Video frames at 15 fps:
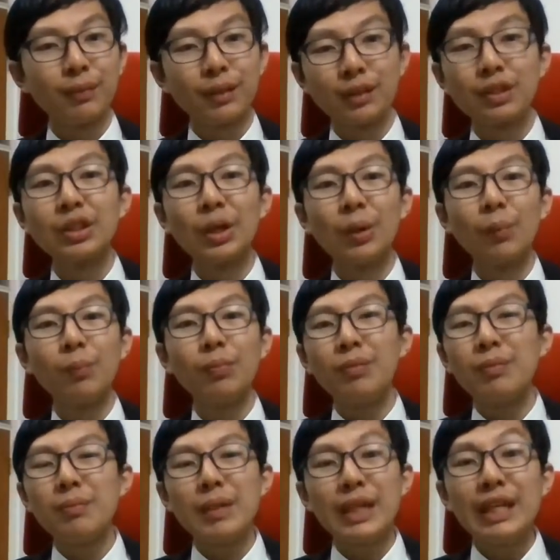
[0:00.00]
So,
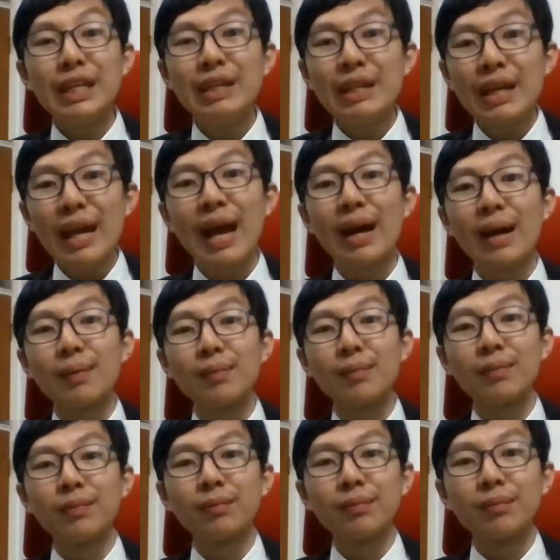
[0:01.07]
yeah,
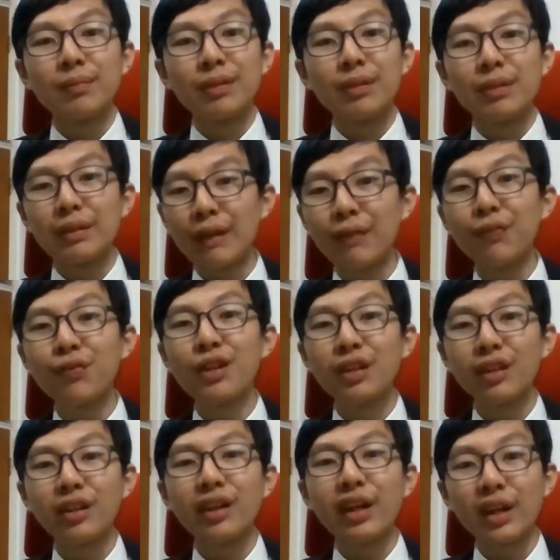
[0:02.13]

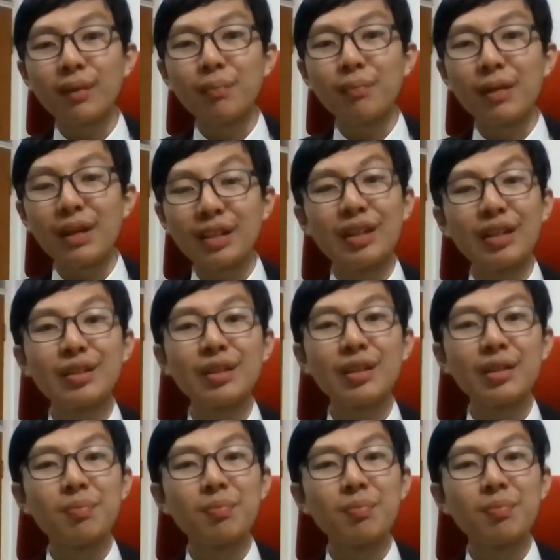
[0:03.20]
definitely recommend it.